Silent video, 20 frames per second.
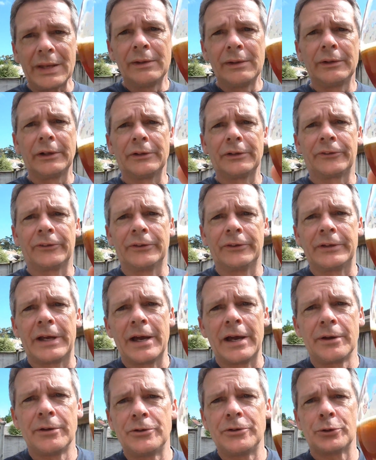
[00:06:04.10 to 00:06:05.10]
going to sit
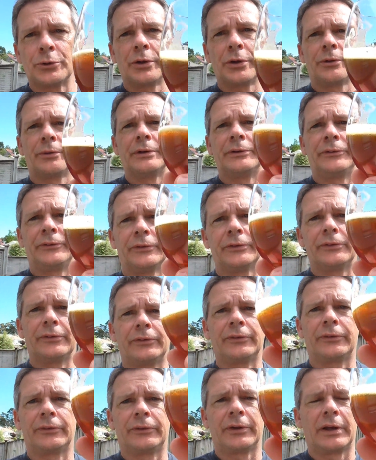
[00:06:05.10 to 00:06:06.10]
down and enjoy the rest of
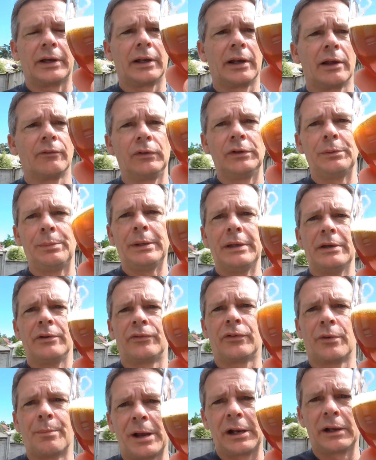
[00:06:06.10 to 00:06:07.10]
this lovely beer
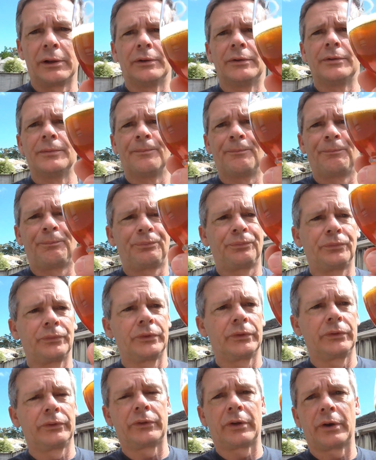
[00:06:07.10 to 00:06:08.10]
from Alan.
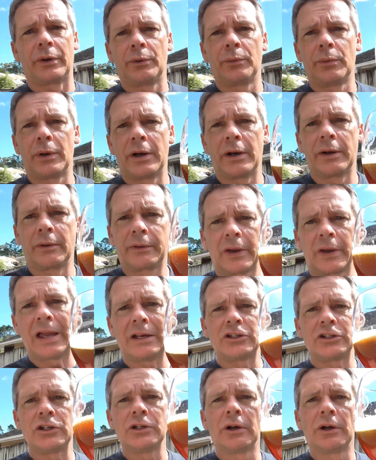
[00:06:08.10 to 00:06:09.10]
So
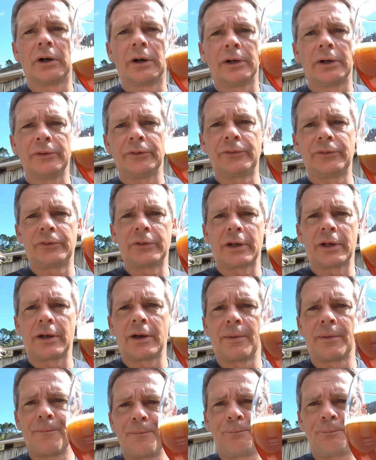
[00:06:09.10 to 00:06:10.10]
catch you guys
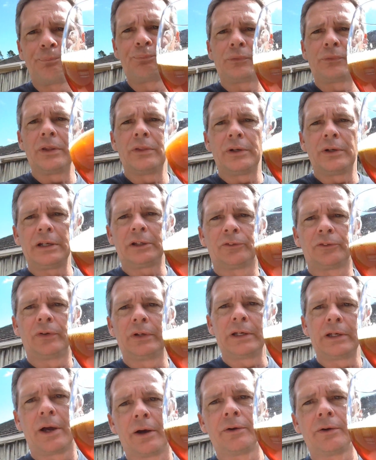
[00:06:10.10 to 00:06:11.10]
in the next
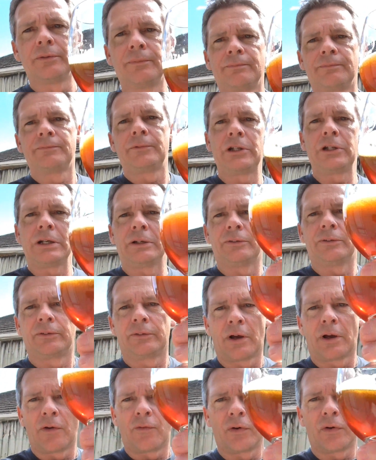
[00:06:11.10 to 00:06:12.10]
video.
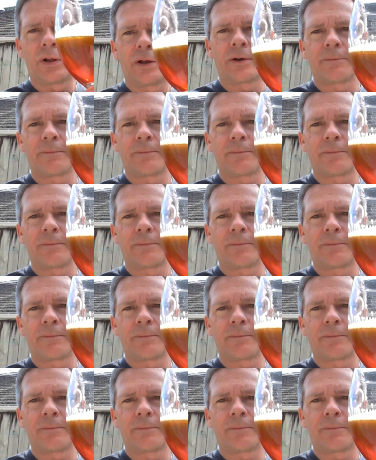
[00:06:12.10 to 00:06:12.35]
Cheers, over and